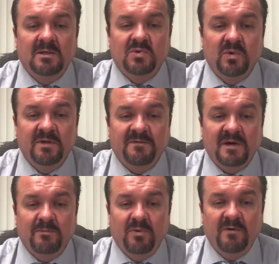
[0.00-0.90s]

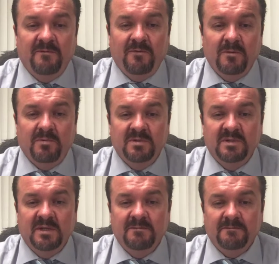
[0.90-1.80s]

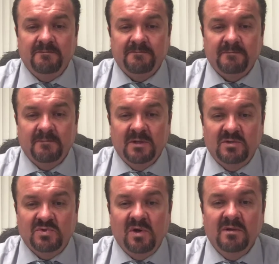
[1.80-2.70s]
25.4%
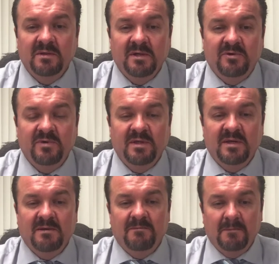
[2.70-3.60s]
strongly agree
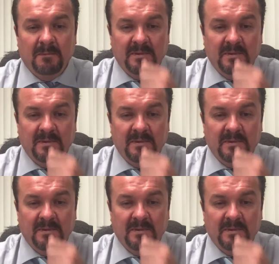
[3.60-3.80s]
that